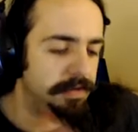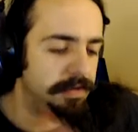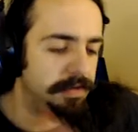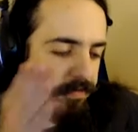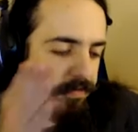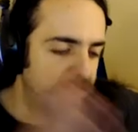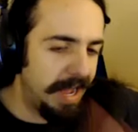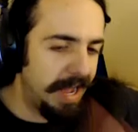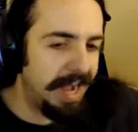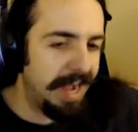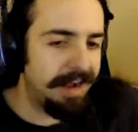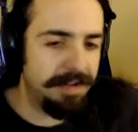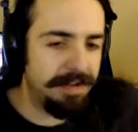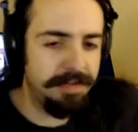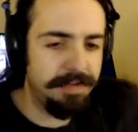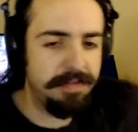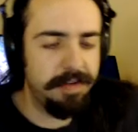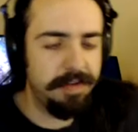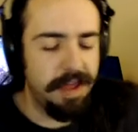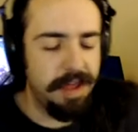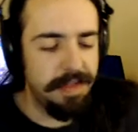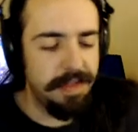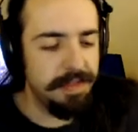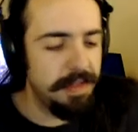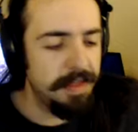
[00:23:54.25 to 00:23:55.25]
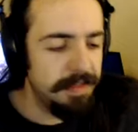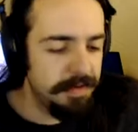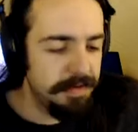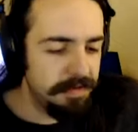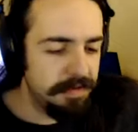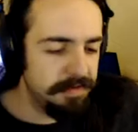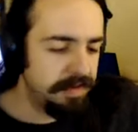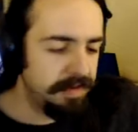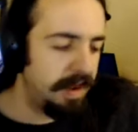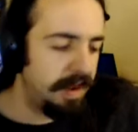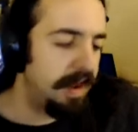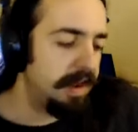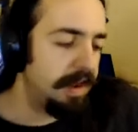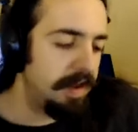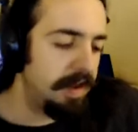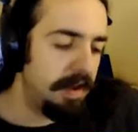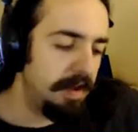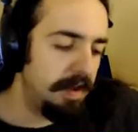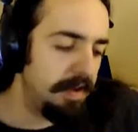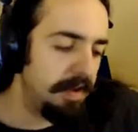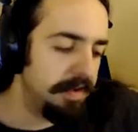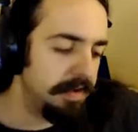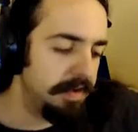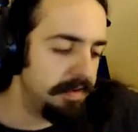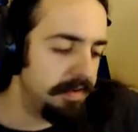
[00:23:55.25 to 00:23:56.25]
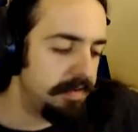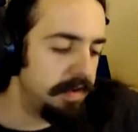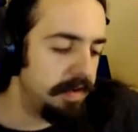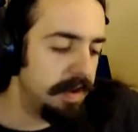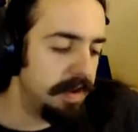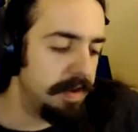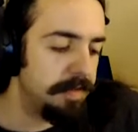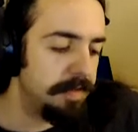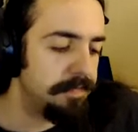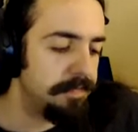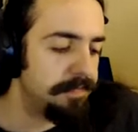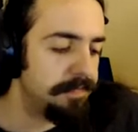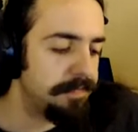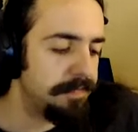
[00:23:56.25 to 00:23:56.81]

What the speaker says: facts and then there's ideology,